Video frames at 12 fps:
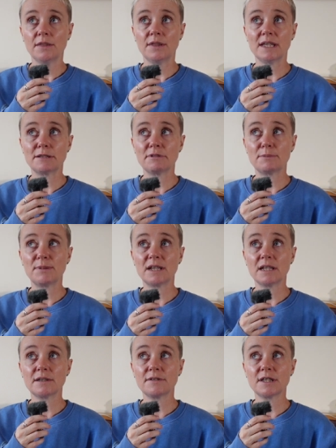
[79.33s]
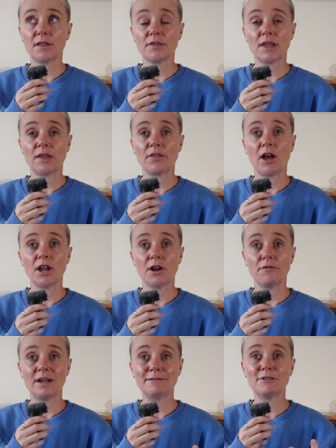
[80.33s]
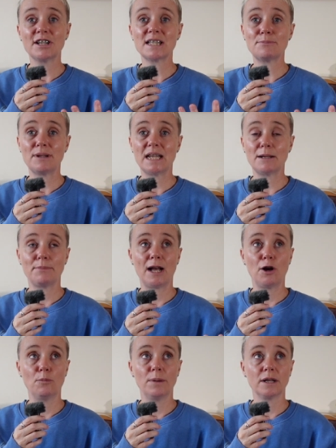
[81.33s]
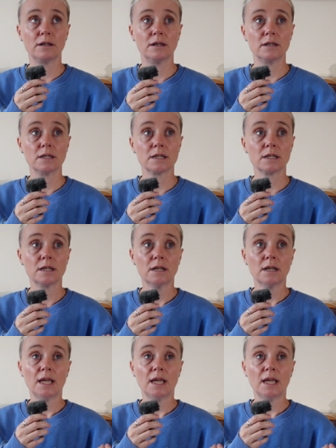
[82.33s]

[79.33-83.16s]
This was because of something that I don't really want to speak about because